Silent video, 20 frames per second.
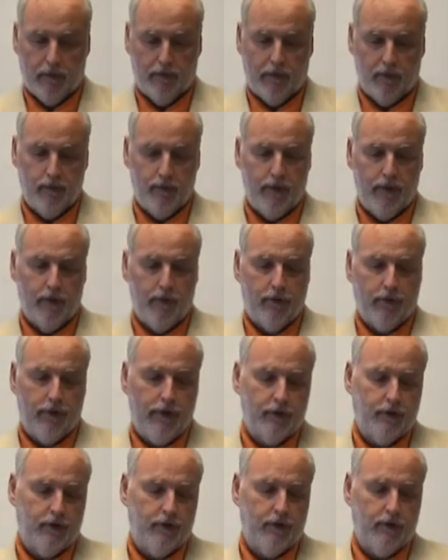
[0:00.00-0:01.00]
There are many
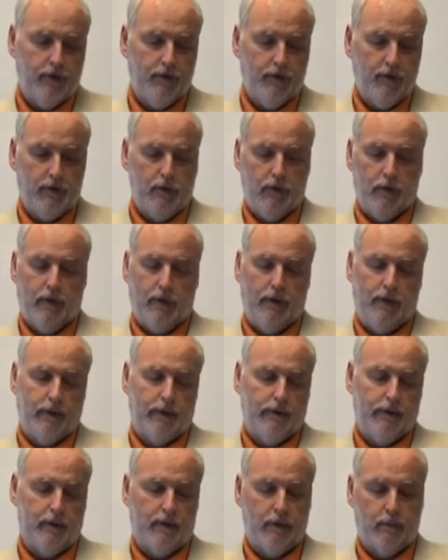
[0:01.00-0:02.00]
grants that you
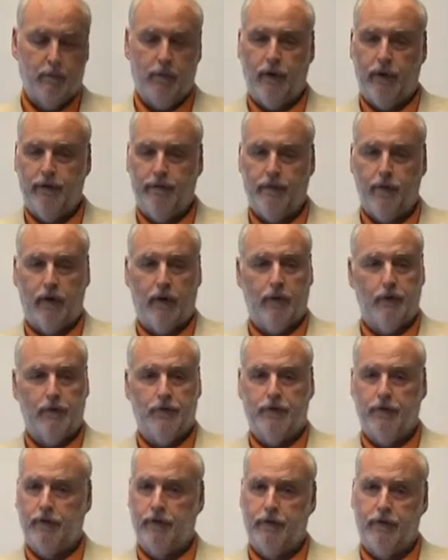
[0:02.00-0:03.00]
uh, can apply for. I would
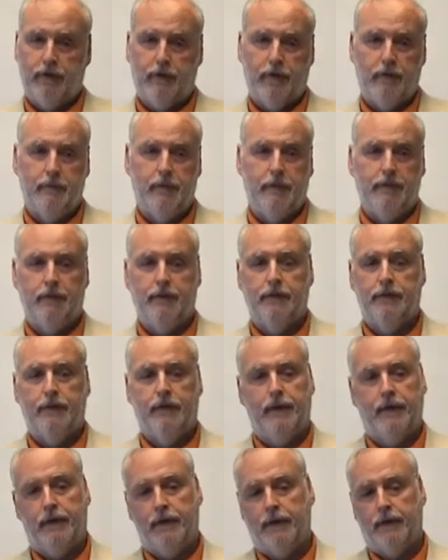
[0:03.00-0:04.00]
certainly recommend a,
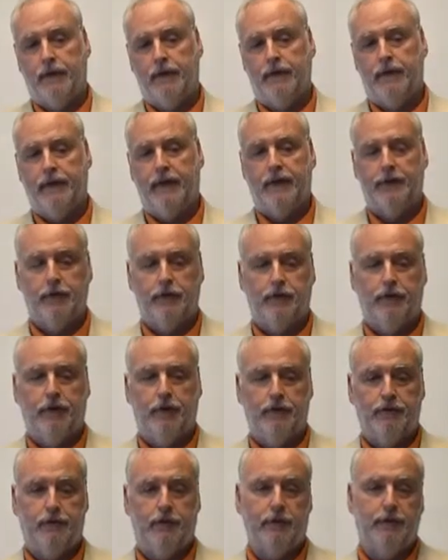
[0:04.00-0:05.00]
a uh, National
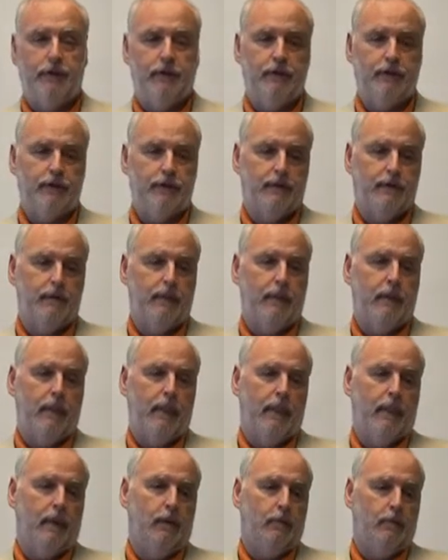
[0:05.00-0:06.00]
Science Foundation
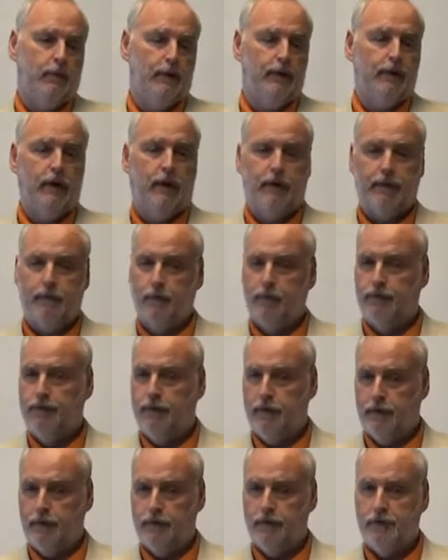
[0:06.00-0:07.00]
pre-doctoral
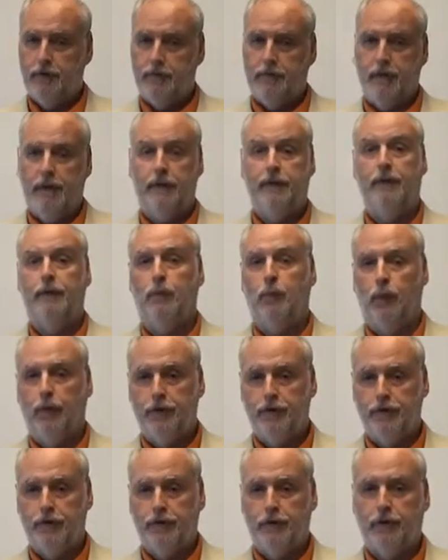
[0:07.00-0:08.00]
fellowship, and then
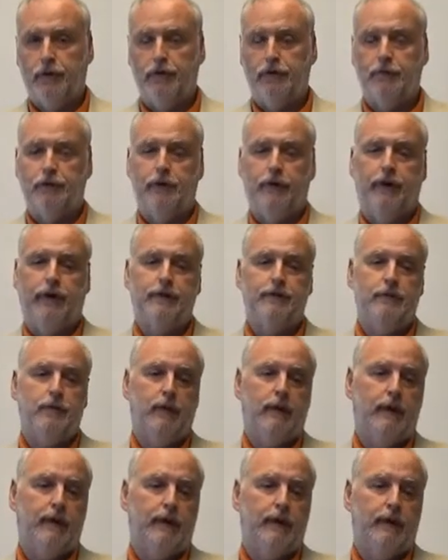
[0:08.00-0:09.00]
once you're close to
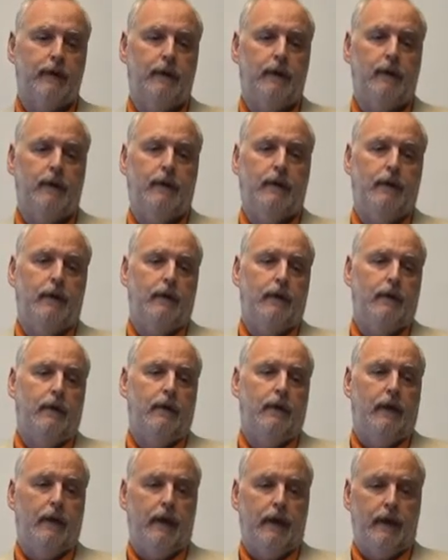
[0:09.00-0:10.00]
graduating,
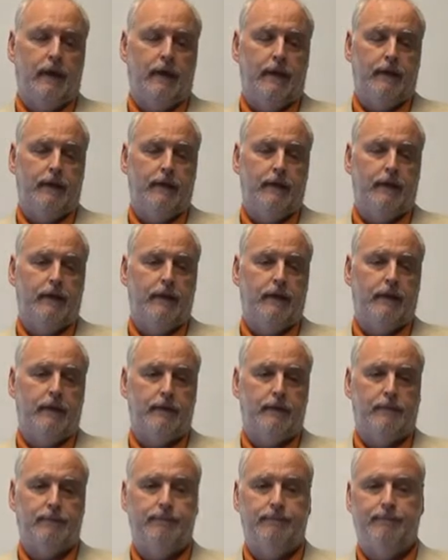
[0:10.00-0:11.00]
a
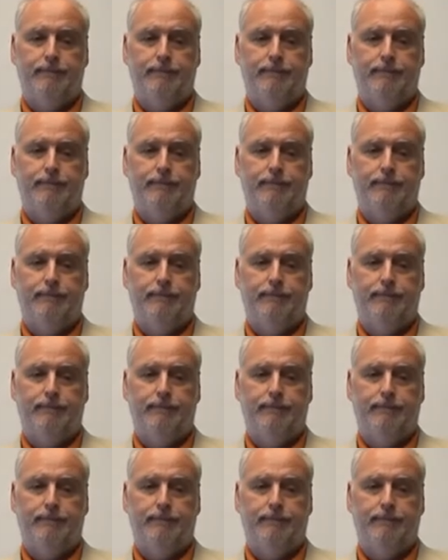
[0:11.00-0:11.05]
uh,